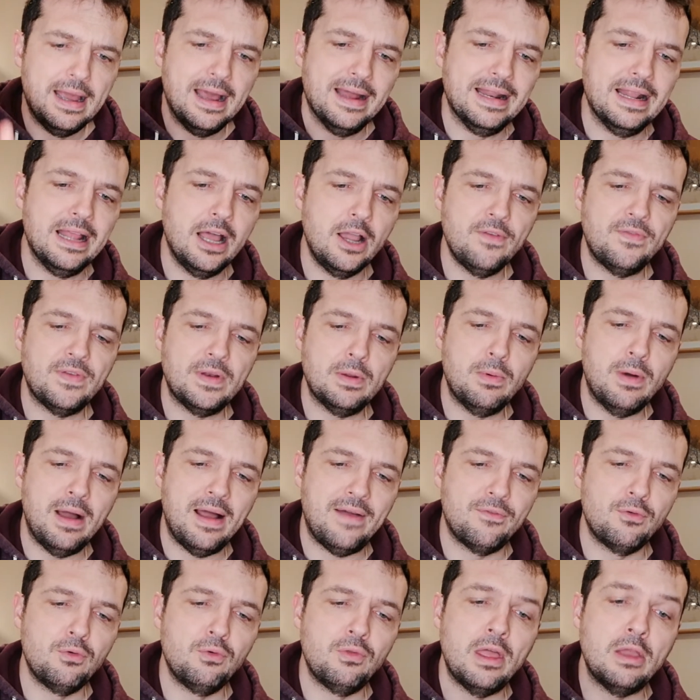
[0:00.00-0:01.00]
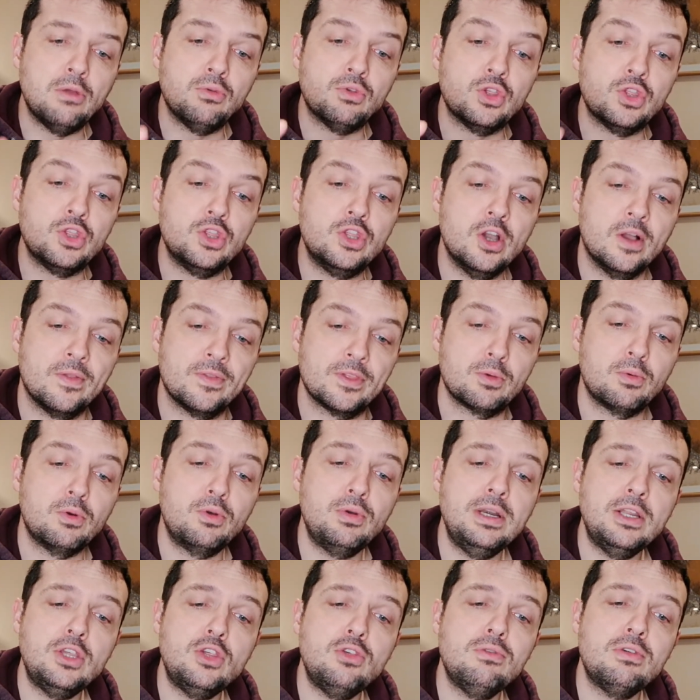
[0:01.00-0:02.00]
And hopefully we'll have all those done. So we'll
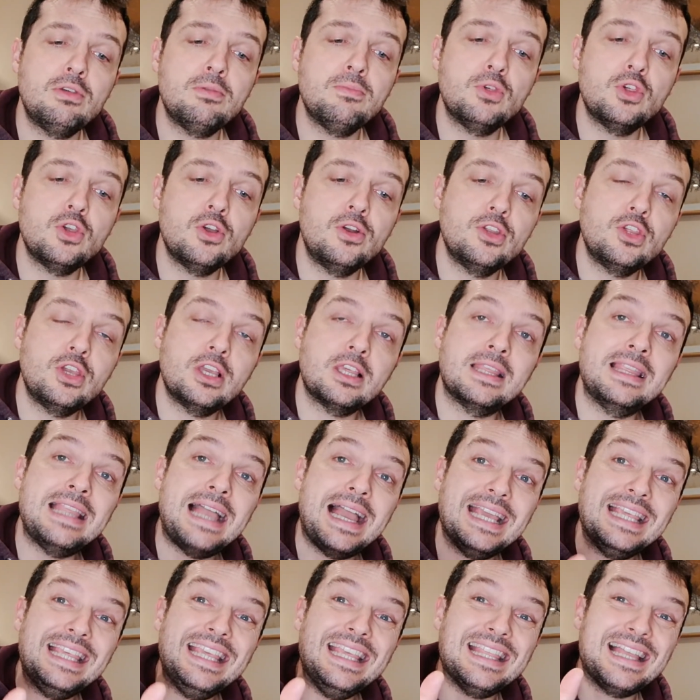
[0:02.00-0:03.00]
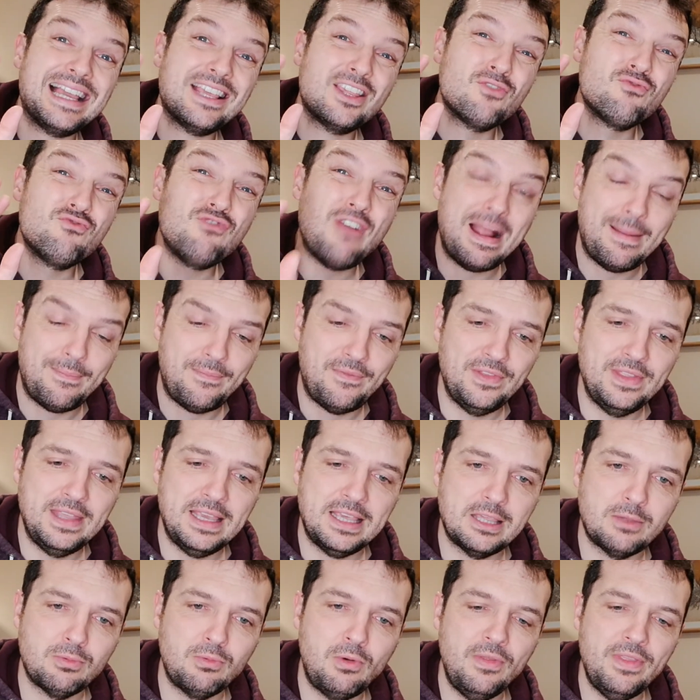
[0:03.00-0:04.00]
quickly do some shiny checks, and that is it. That is a wrap for
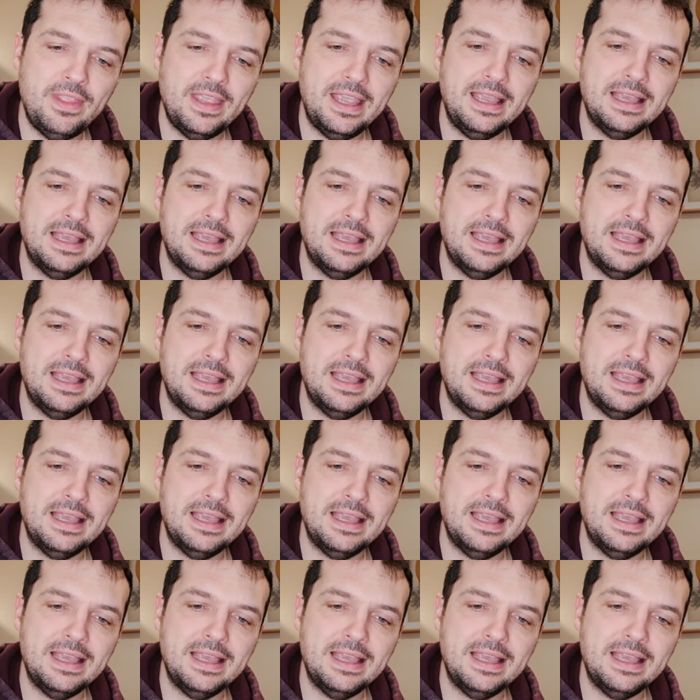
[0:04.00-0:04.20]
this one.